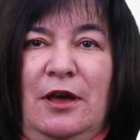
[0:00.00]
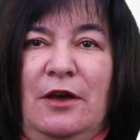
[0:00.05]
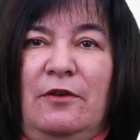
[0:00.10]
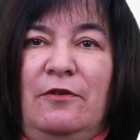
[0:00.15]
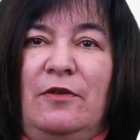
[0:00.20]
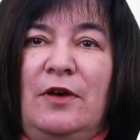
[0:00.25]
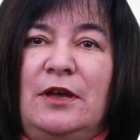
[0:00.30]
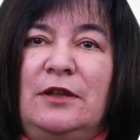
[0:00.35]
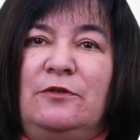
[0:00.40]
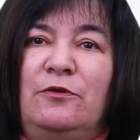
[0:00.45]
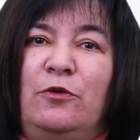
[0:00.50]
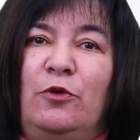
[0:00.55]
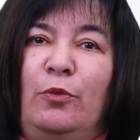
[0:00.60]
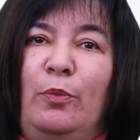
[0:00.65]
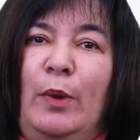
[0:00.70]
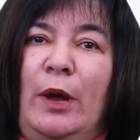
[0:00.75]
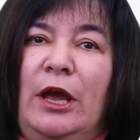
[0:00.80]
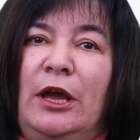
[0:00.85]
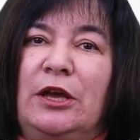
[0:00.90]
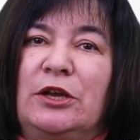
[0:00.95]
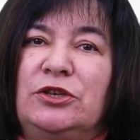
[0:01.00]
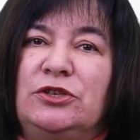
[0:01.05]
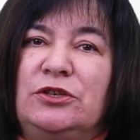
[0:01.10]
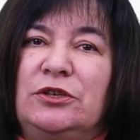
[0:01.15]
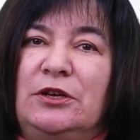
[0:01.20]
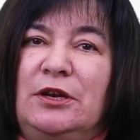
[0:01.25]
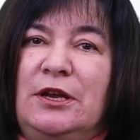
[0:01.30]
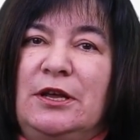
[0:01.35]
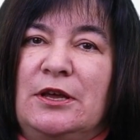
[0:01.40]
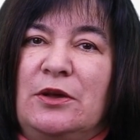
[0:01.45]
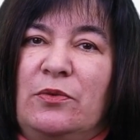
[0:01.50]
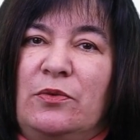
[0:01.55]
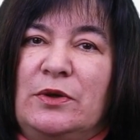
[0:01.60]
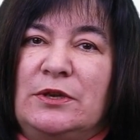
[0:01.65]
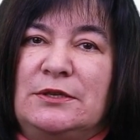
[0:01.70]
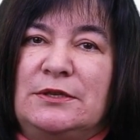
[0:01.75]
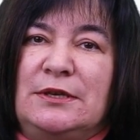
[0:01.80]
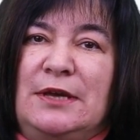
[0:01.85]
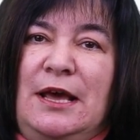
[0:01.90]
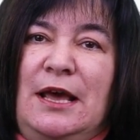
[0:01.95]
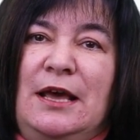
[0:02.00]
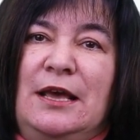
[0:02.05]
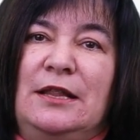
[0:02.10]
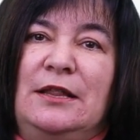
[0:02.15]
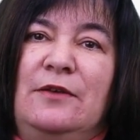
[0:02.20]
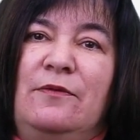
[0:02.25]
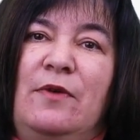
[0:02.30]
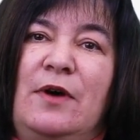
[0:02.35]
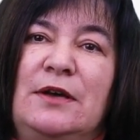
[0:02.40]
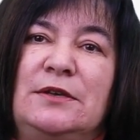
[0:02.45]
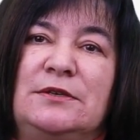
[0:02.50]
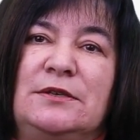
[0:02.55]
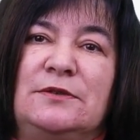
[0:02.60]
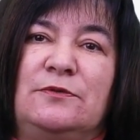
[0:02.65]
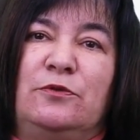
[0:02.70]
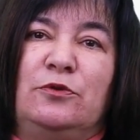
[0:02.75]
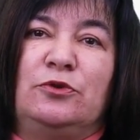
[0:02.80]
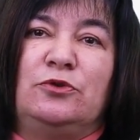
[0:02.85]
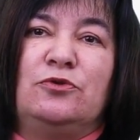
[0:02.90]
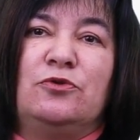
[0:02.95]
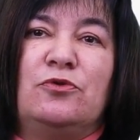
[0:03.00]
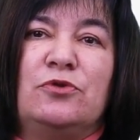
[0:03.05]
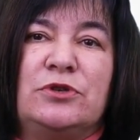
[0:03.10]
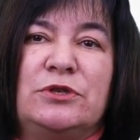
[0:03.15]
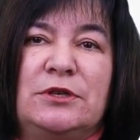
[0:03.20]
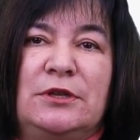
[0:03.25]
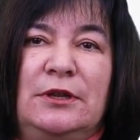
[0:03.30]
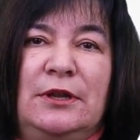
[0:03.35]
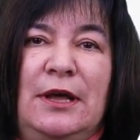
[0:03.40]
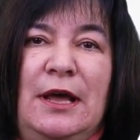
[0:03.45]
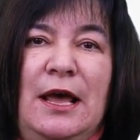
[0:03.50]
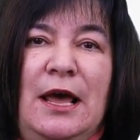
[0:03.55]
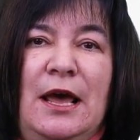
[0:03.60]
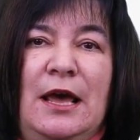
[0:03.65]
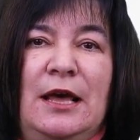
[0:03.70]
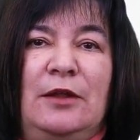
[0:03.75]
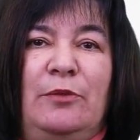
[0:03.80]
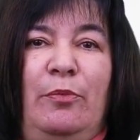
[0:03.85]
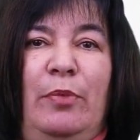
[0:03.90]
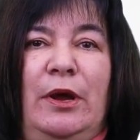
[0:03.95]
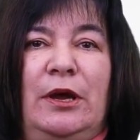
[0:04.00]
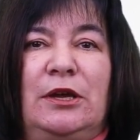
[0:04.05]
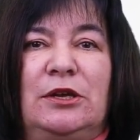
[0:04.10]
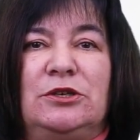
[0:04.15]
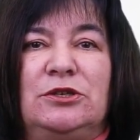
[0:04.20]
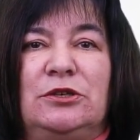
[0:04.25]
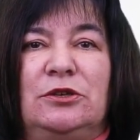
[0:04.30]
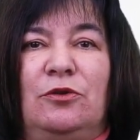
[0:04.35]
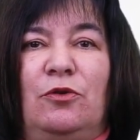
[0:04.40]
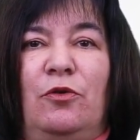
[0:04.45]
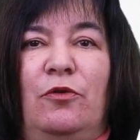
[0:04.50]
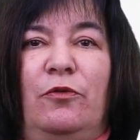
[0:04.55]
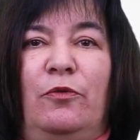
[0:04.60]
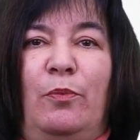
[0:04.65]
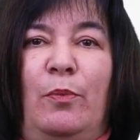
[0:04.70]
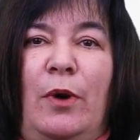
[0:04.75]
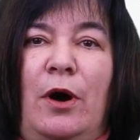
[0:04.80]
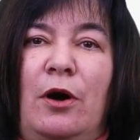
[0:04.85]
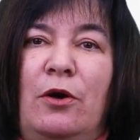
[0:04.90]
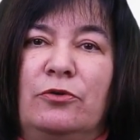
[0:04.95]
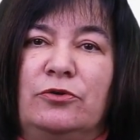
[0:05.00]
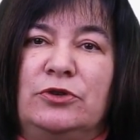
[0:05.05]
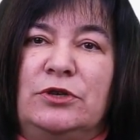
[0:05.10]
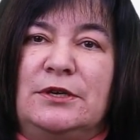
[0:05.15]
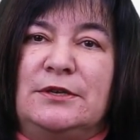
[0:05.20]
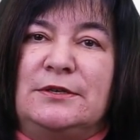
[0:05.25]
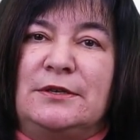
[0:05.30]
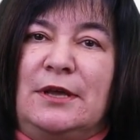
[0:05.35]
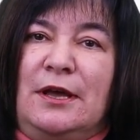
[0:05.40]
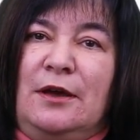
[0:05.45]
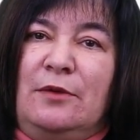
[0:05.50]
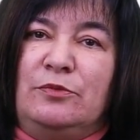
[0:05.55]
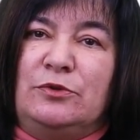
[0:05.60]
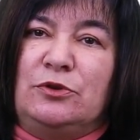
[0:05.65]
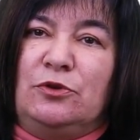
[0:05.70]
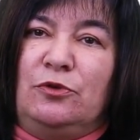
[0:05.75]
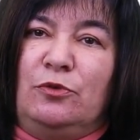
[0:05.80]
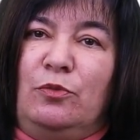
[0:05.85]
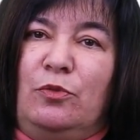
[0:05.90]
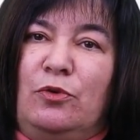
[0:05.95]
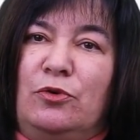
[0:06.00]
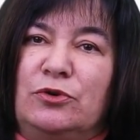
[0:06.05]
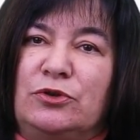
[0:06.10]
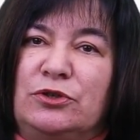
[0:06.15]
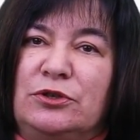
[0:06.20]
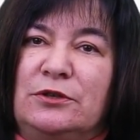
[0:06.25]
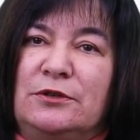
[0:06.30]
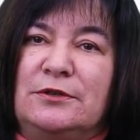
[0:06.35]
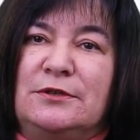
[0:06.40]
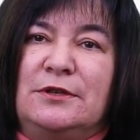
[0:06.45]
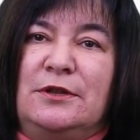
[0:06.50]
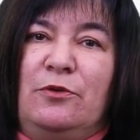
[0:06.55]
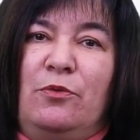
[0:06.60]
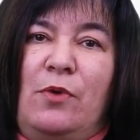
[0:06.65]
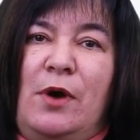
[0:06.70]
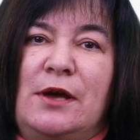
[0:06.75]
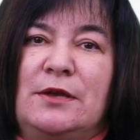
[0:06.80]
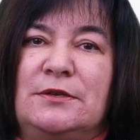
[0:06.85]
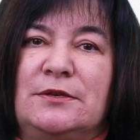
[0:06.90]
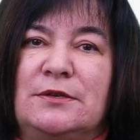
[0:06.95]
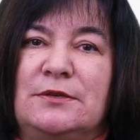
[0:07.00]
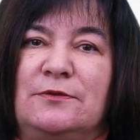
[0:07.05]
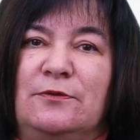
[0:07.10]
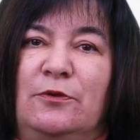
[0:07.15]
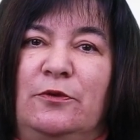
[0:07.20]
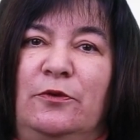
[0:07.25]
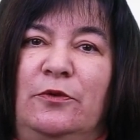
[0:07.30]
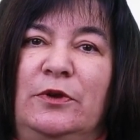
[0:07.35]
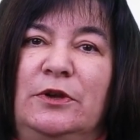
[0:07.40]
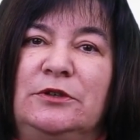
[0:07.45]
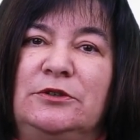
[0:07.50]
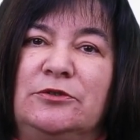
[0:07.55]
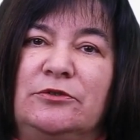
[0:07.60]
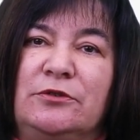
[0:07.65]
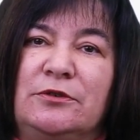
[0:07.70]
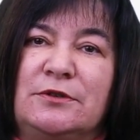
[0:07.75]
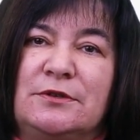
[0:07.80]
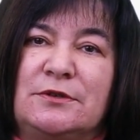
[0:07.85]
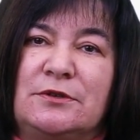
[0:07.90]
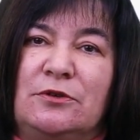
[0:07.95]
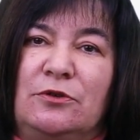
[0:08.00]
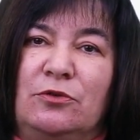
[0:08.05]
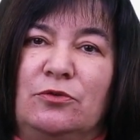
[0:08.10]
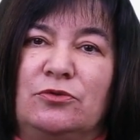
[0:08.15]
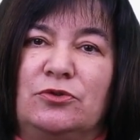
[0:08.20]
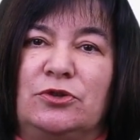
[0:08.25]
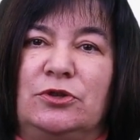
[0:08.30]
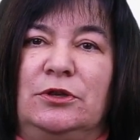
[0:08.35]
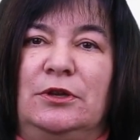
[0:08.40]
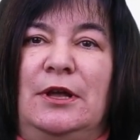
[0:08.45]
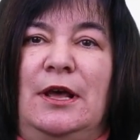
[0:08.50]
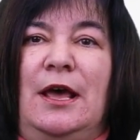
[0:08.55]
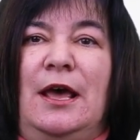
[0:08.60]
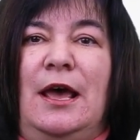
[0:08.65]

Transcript: weight for packaging liquids, devices for dosing and packaging of powders, caps on bottles, devices for filtering solution,